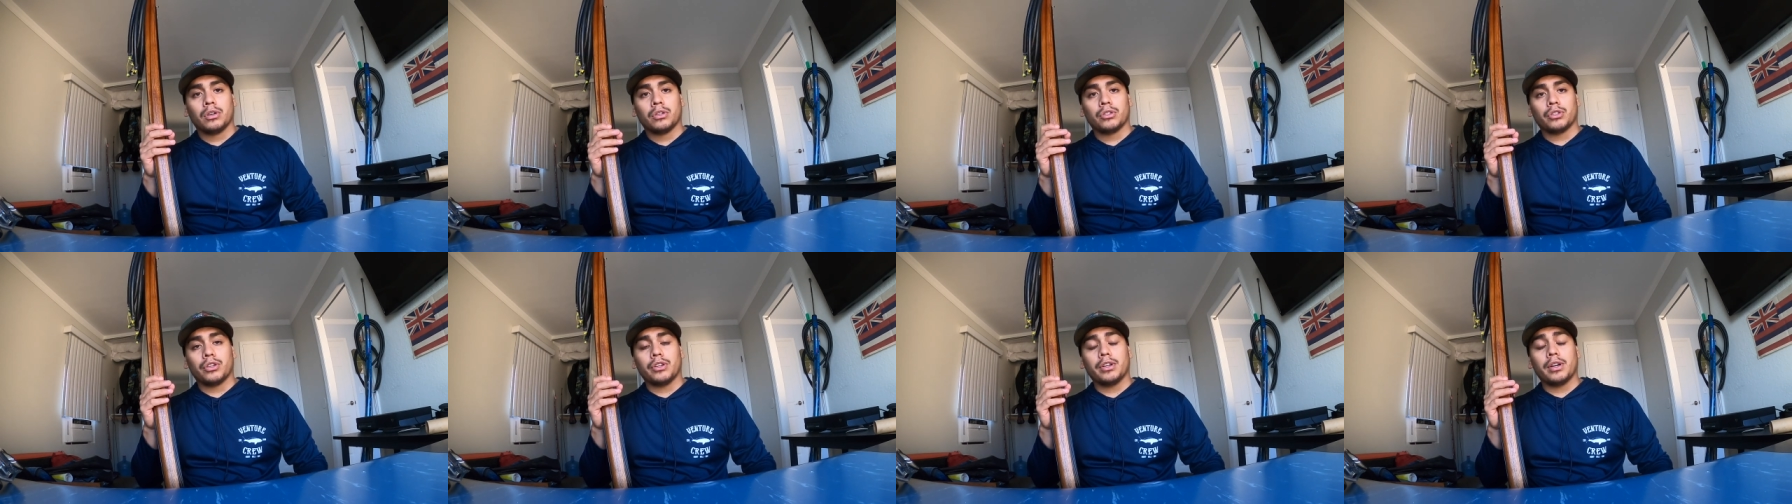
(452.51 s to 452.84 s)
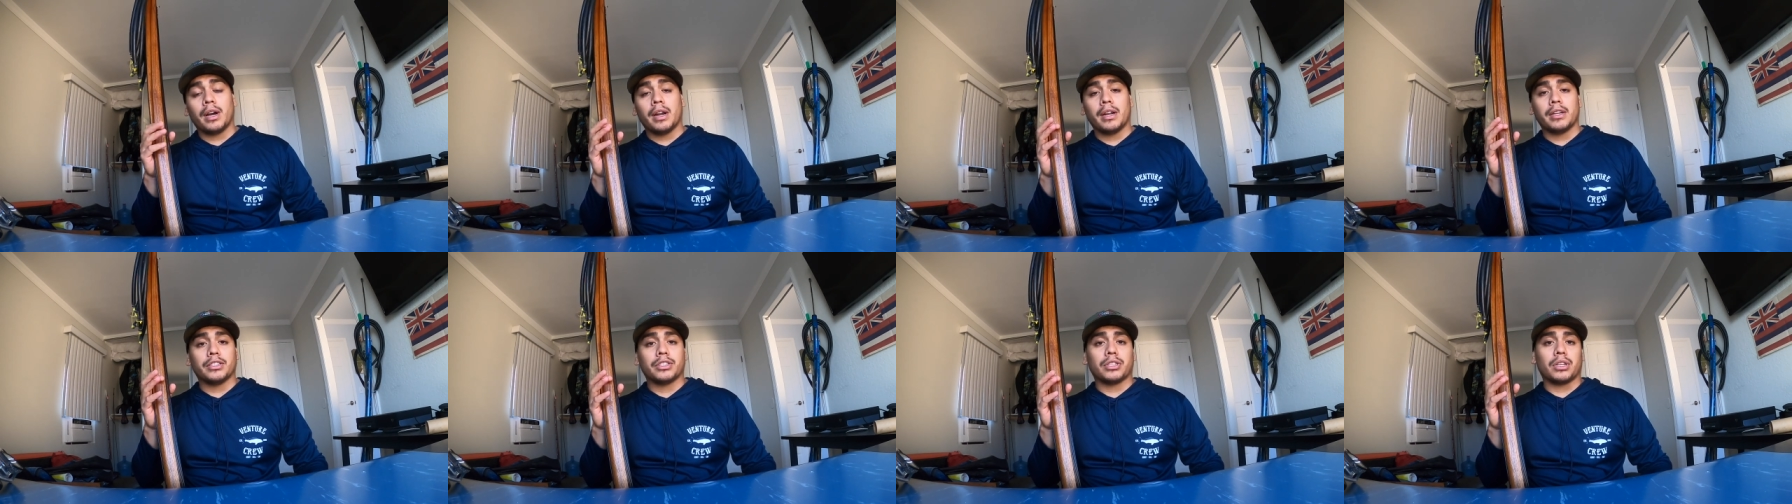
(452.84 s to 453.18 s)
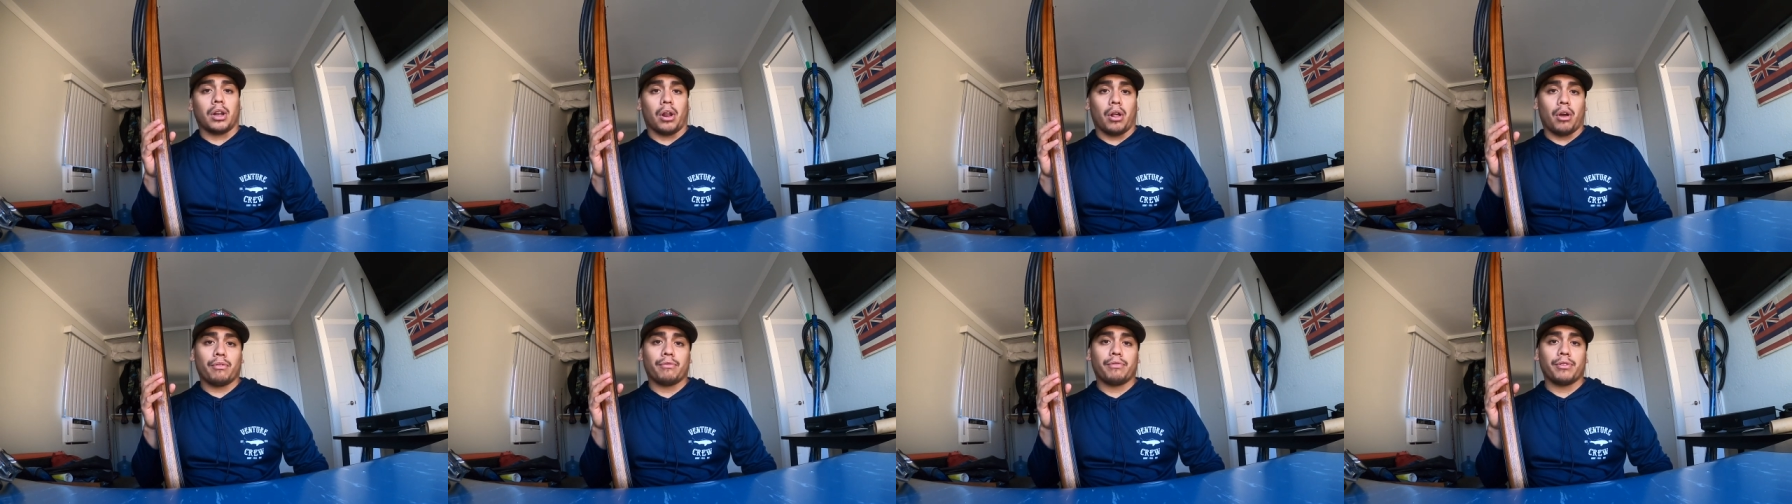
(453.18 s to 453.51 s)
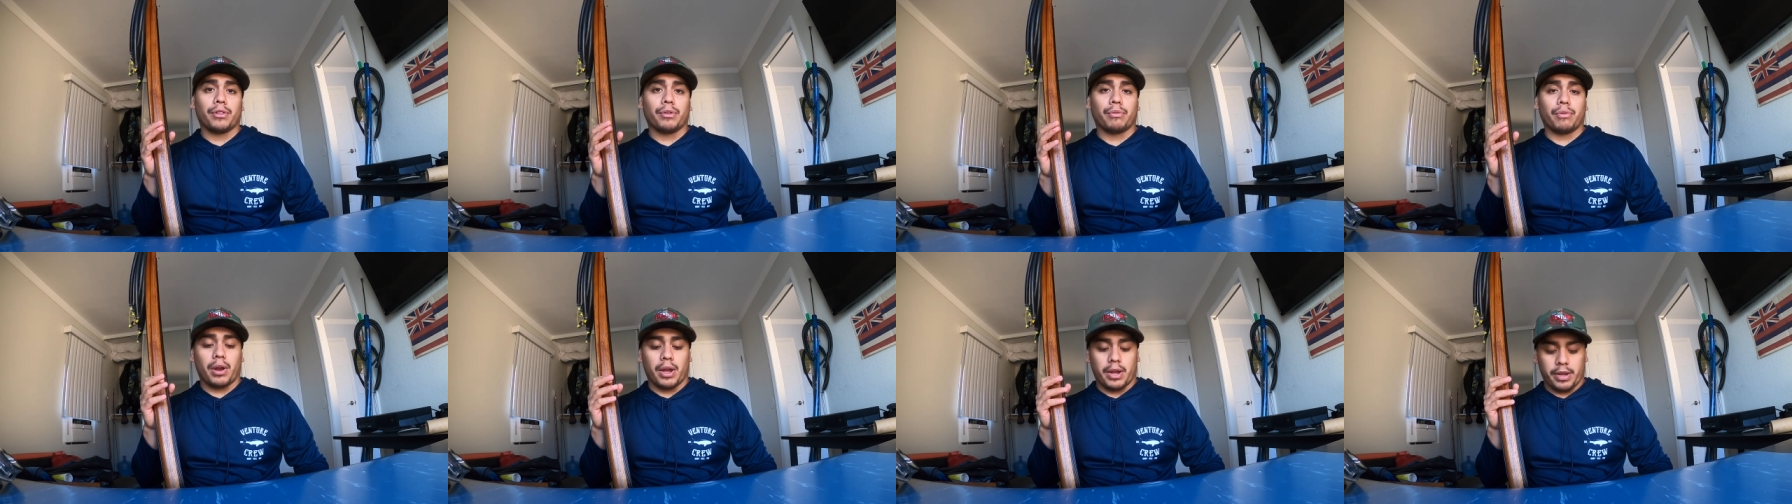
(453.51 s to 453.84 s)
So you're kind of just along
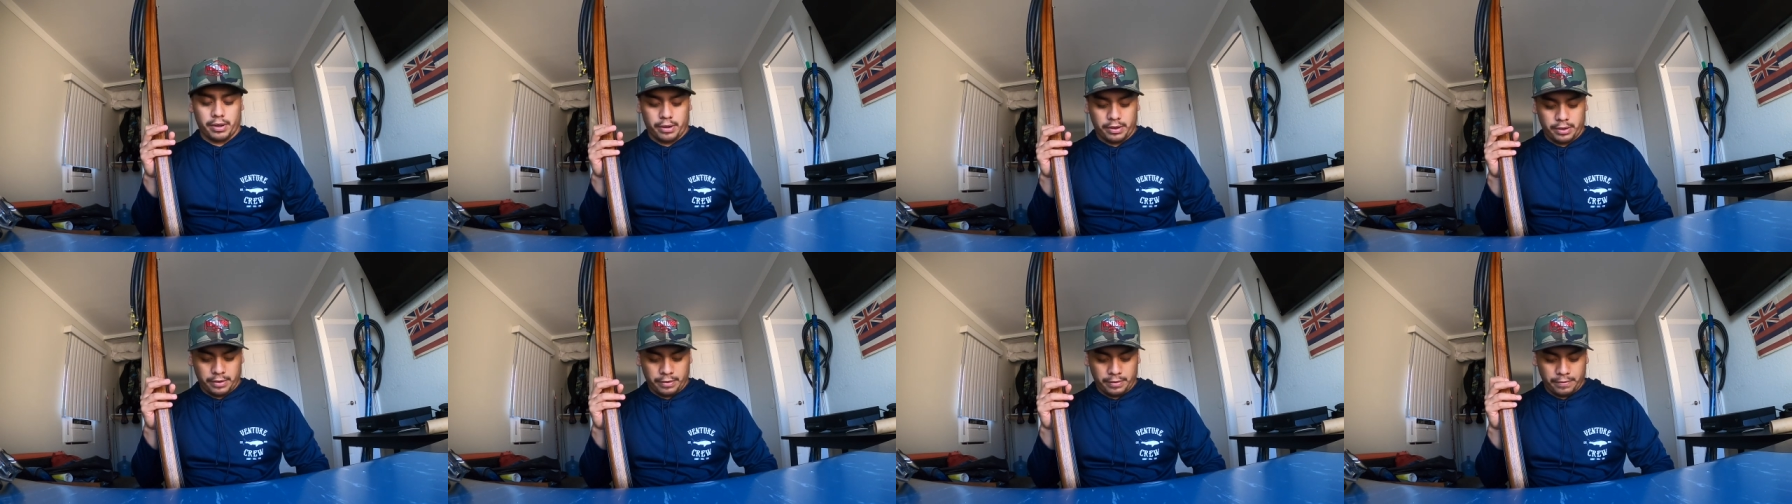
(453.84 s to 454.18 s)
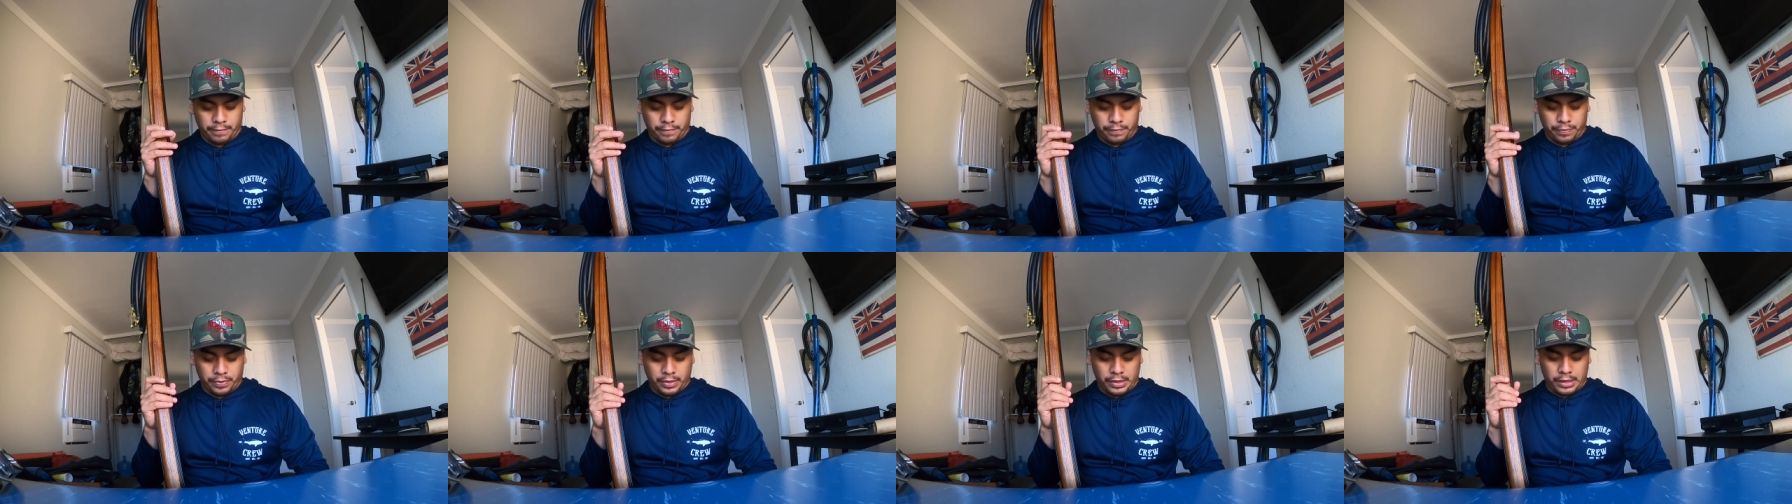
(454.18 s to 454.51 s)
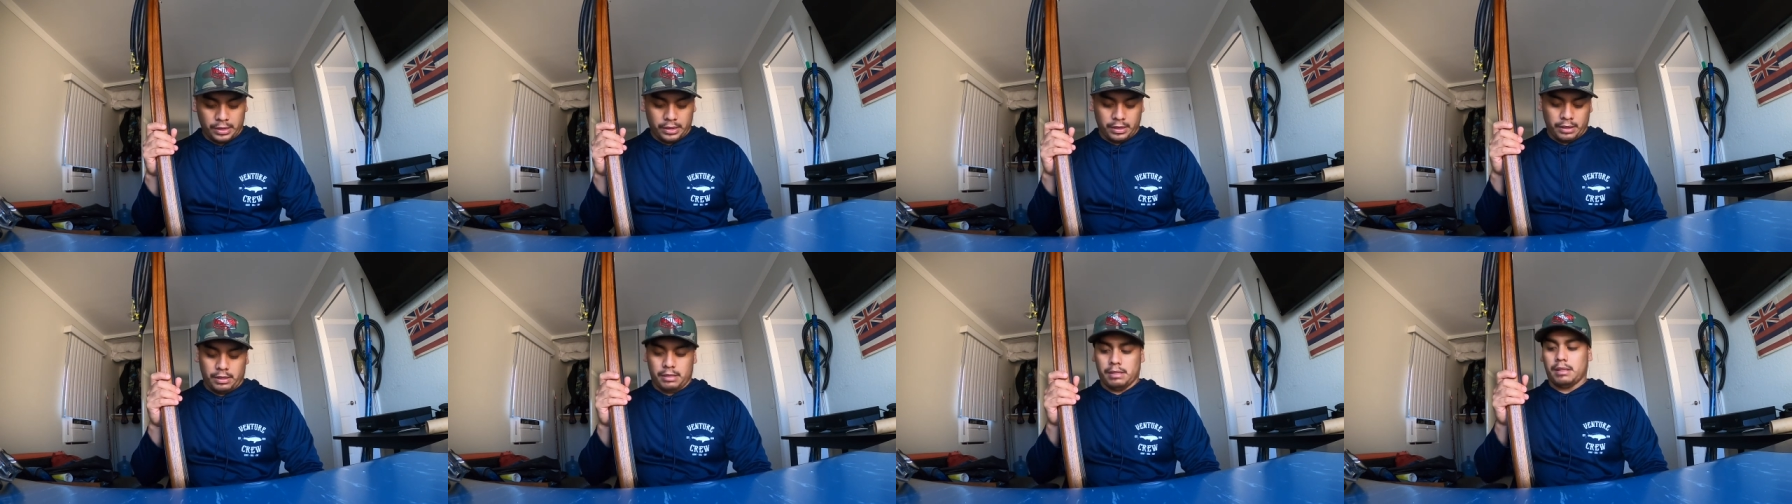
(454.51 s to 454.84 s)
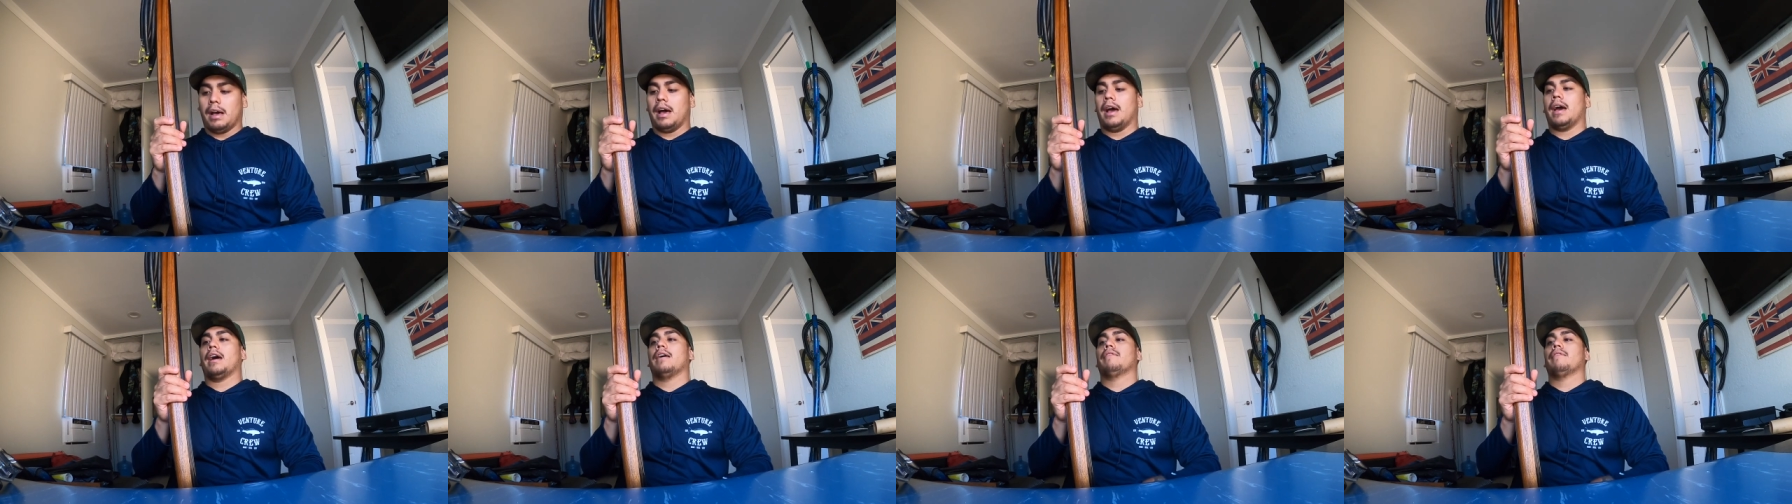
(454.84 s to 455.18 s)
for the ride. I